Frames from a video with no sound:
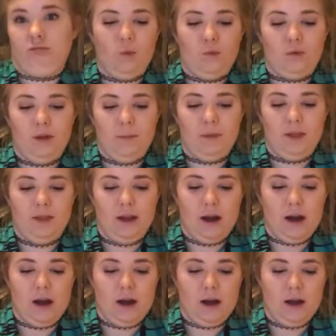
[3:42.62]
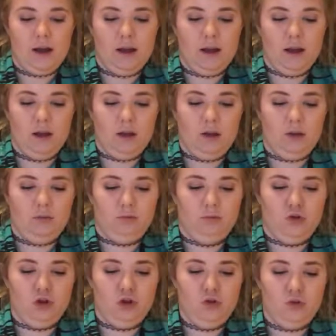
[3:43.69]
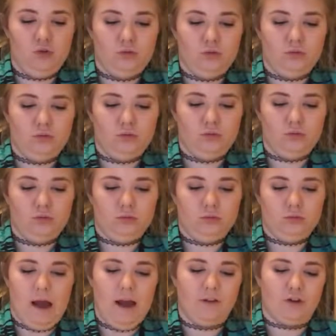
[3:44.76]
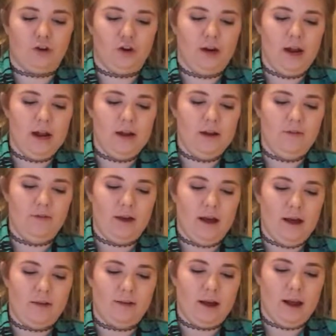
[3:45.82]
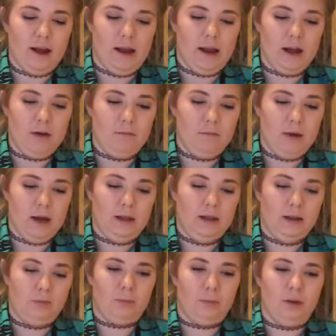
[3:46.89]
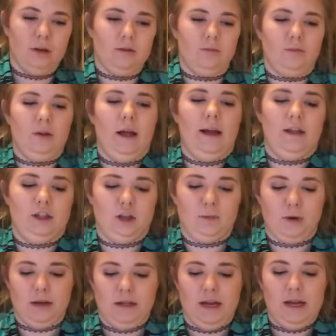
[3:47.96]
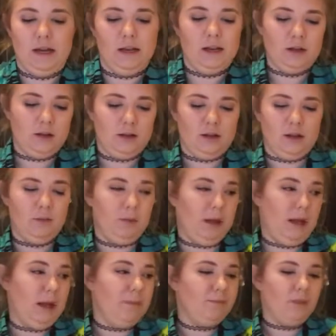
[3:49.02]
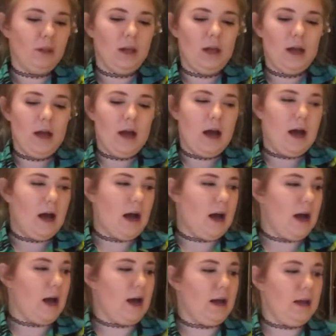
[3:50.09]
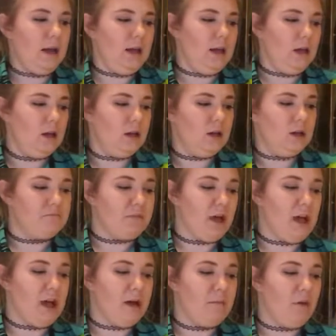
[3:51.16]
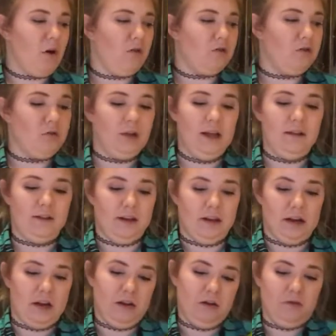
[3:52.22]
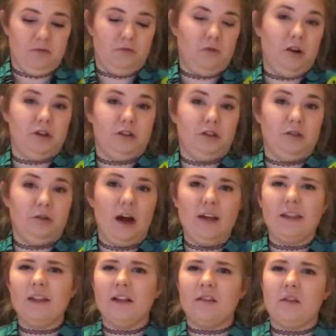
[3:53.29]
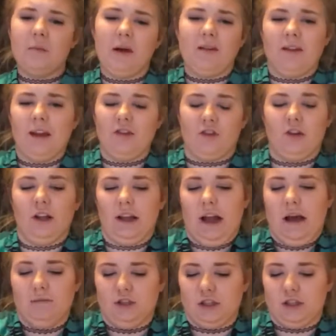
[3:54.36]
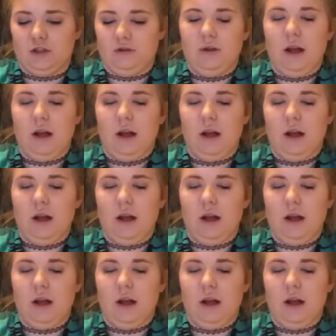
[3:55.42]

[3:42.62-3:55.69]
something that I do. As creative as I am and like to pretend to be, I am also lazy and I don't want to. I think that's the best answer. Like I'm just